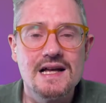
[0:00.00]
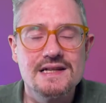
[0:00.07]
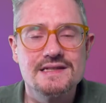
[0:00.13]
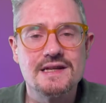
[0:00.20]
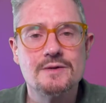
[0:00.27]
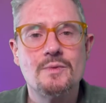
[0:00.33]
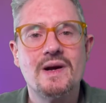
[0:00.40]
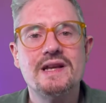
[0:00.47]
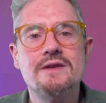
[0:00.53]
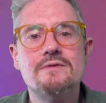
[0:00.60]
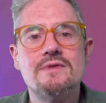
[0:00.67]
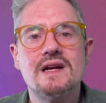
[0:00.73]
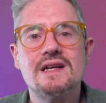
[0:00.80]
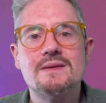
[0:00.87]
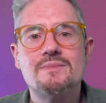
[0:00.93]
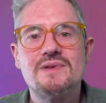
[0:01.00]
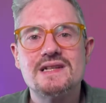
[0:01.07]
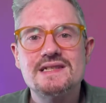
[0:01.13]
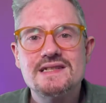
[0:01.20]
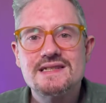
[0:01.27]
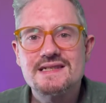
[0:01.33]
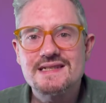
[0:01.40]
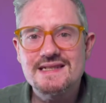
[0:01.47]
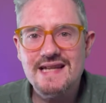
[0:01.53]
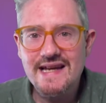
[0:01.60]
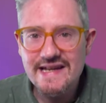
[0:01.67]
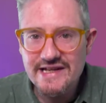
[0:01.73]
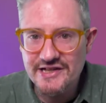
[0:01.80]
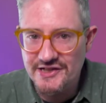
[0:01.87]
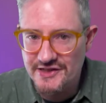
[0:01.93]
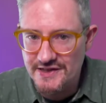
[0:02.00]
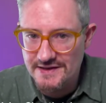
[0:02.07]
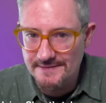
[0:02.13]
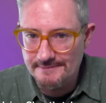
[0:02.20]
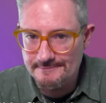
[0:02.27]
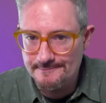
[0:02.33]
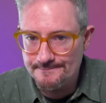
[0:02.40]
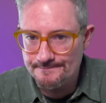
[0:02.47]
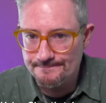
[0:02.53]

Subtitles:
So when you run a presentation,